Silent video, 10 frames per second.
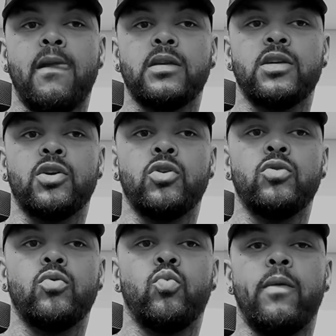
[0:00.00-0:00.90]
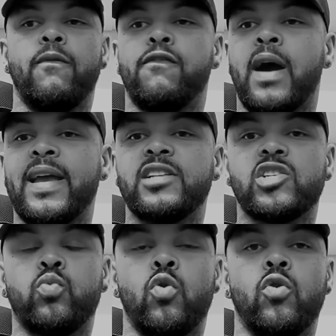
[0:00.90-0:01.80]
You know, we're fighting
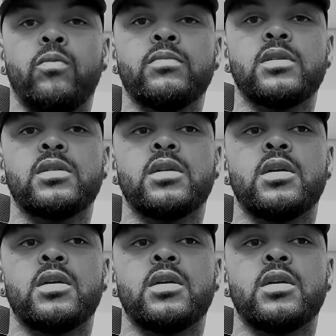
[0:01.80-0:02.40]
swarms.